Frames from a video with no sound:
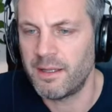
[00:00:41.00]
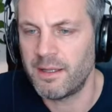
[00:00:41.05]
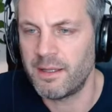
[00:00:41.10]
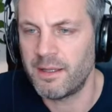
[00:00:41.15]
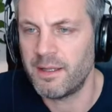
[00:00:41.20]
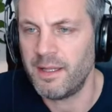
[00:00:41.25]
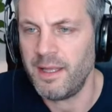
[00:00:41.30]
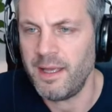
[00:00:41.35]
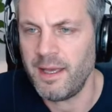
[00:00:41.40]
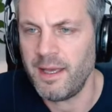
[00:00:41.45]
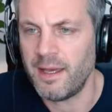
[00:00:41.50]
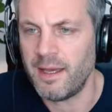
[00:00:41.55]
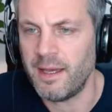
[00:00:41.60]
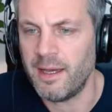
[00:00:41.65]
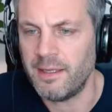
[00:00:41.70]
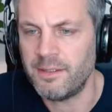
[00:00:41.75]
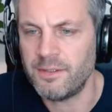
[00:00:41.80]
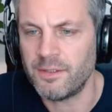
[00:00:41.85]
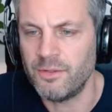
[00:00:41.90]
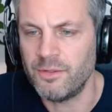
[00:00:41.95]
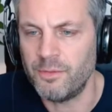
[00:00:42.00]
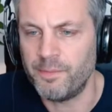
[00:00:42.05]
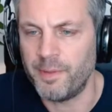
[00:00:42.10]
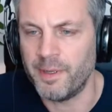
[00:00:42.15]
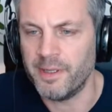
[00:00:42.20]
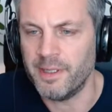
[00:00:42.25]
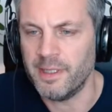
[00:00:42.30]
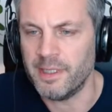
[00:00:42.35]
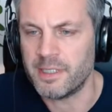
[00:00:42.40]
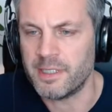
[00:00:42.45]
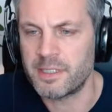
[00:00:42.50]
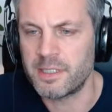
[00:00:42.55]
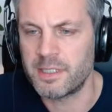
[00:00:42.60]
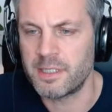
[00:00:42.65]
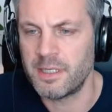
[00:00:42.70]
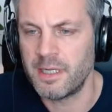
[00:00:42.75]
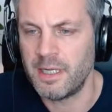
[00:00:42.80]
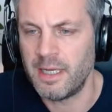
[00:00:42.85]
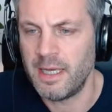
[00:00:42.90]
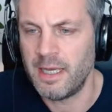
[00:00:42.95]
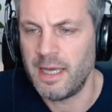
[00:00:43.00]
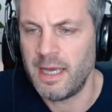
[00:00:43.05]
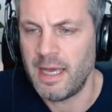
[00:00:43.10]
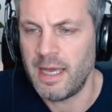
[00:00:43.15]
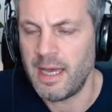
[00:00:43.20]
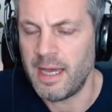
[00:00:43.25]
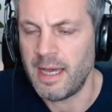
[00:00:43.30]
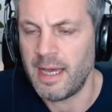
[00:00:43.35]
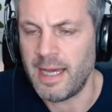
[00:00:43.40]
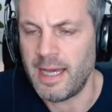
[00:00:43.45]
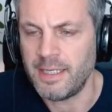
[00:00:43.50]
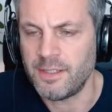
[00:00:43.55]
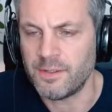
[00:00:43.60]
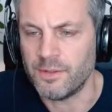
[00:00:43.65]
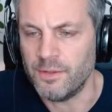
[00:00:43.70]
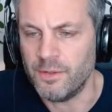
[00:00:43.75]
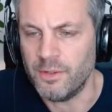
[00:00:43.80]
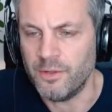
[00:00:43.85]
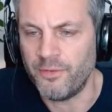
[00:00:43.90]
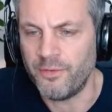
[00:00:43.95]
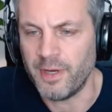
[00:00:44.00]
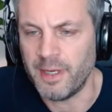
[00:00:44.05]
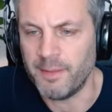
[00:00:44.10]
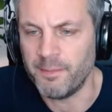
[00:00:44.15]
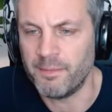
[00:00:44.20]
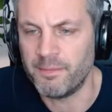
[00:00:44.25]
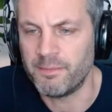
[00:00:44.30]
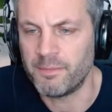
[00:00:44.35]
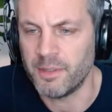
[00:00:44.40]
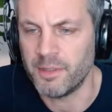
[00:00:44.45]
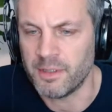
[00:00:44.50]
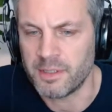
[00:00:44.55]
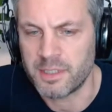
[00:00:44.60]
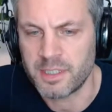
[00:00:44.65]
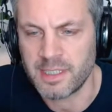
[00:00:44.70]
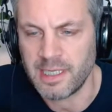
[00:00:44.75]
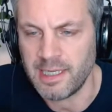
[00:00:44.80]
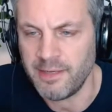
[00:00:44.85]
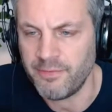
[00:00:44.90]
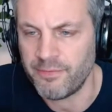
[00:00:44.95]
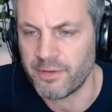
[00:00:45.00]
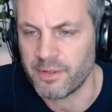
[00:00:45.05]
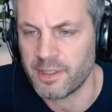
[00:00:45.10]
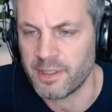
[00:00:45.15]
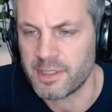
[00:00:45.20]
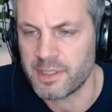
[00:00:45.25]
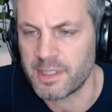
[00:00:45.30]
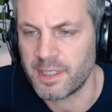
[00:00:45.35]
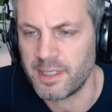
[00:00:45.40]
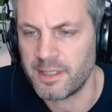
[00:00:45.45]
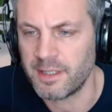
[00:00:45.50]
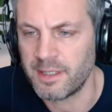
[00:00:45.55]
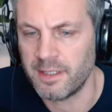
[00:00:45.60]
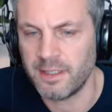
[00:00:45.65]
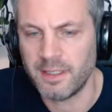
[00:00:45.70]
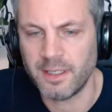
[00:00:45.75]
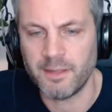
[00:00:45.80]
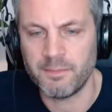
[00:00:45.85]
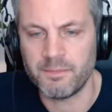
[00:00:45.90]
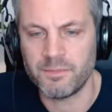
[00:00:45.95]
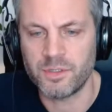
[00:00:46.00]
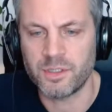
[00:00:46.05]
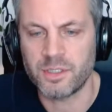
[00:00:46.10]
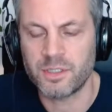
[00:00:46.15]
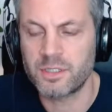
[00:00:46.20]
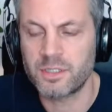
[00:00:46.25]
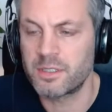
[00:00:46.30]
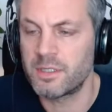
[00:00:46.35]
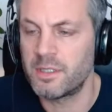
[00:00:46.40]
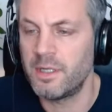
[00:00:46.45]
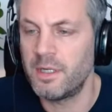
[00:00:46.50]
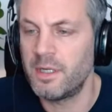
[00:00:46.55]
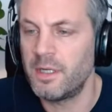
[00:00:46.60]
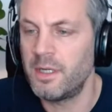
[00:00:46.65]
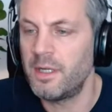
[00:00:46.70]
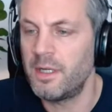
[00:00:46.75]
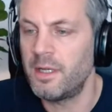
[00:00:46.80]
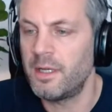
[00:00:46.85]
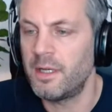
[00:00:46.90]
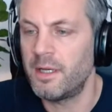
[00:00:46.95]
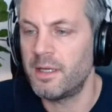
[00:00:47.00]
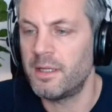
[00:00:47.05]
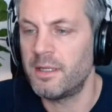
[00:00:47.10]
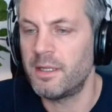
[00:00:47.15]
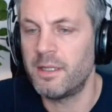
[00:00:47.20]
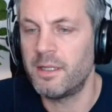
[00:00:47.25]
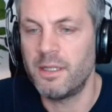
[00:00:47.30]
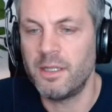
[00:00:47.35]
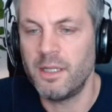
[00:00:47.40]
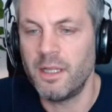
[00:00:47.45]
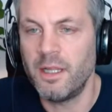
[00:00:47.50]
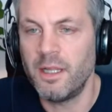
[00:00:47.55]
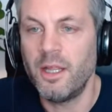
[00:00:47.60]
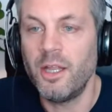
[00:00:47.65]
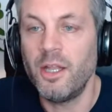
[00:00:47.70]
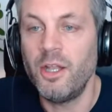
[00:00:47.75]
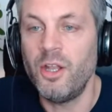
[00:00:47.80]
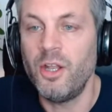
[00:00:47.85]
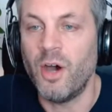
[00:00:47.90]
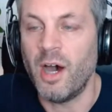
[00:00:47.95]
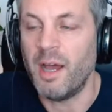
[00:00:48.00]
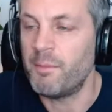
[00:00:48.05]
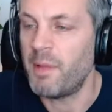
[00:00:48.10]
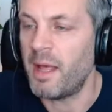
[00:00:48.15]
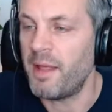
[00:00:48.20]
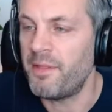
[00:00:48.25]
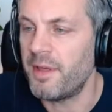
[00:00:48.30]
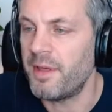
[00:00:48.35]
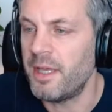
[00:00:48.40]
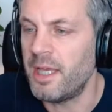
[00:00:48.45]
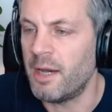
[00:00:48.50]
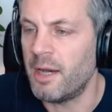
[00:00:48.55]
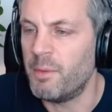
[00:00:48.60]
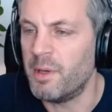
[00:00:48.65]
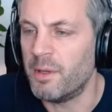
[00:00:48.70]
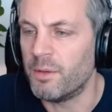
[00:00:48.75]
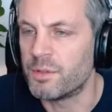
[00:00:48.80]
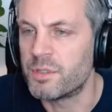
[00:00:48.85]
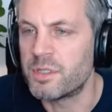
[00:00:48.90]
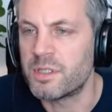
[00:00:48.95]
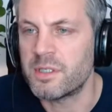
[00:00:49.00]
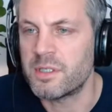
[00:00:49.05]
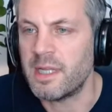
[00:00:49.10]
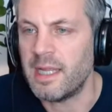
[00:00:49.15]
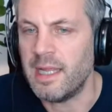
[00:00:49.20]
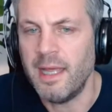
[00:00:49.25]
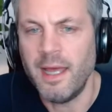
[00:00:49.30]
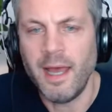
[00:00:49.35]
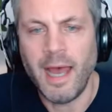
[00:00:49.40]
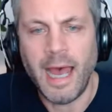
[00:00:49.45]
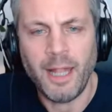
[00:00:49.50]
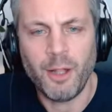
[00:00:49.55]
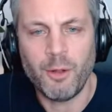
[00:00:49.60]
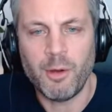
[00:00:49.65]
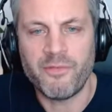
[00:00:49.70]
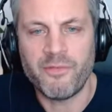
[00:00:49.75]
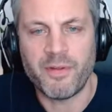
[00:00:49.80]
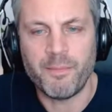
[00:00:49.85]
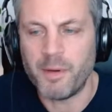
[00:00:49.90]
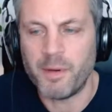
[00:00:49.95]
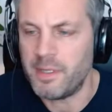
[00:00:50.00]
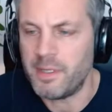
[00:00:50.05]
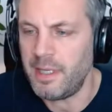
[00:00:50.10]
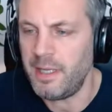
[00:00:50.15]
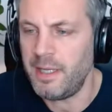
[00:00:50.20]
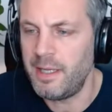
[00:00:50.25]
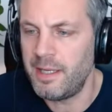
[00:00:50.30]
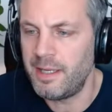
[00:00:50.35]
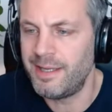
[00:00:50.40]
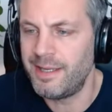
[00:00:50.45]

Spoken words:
Yeah, I don't know about this. I don't know if I'm going to stay for this. I think I'm just... No, I think I will stay. Hello, everybody.